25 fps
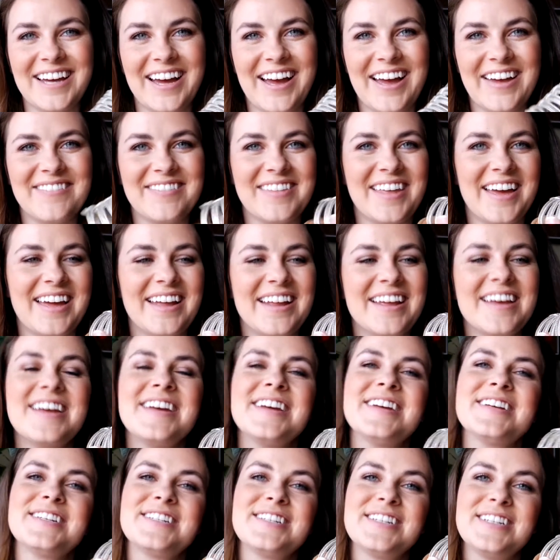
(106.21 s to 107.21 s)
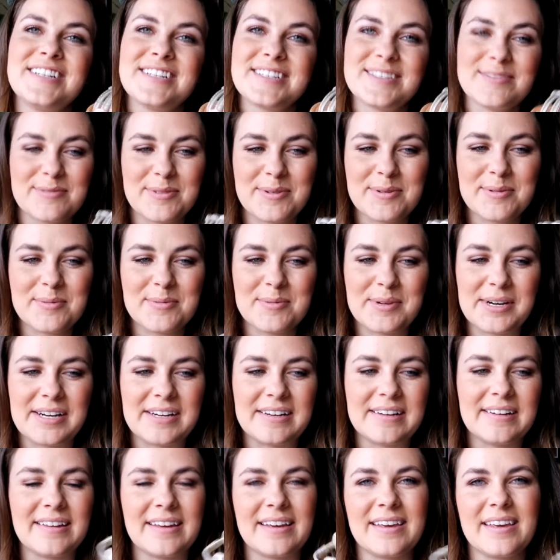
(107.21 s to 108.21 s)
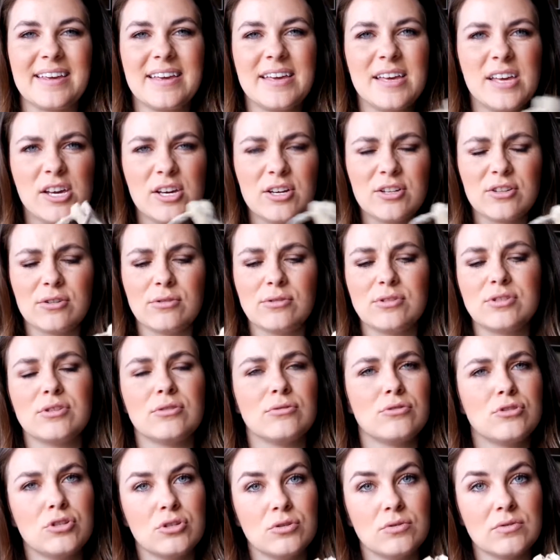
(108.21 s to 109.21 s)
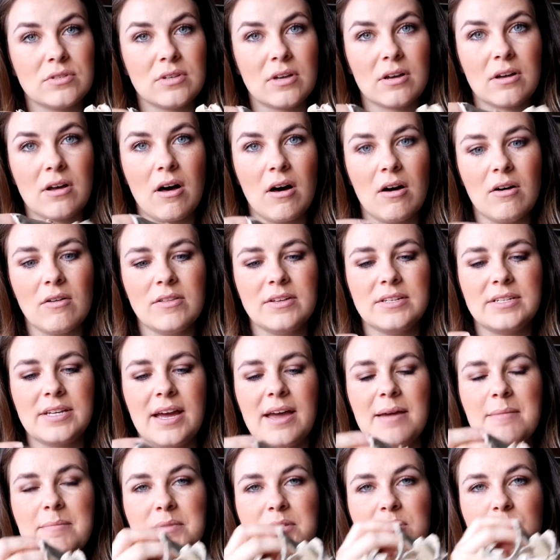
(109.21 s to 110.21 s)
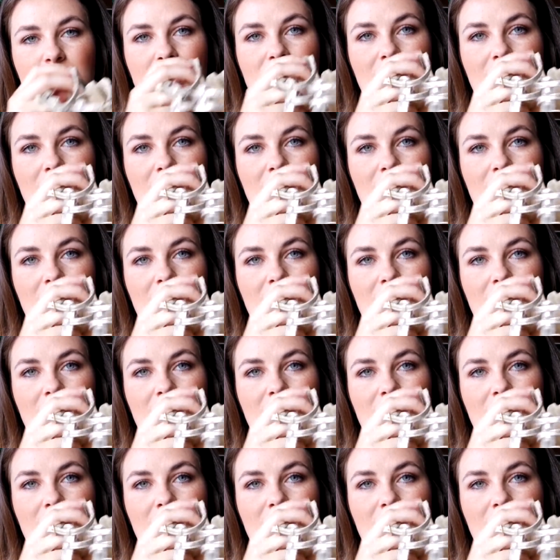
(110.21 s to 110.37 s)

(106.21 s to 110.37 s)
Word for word: time that she doesn't want to wear like closed-toed shoes all the time. So